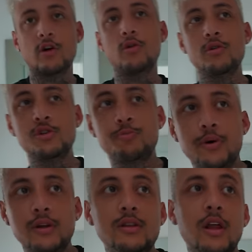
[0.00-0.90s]
owners
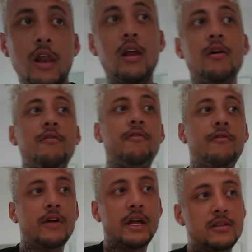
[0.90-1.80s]
put the love
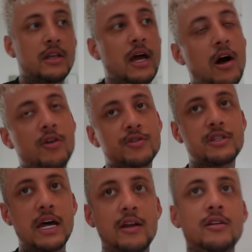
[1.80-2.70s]
into the house
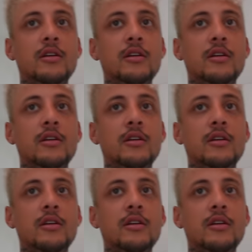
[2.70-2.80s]
that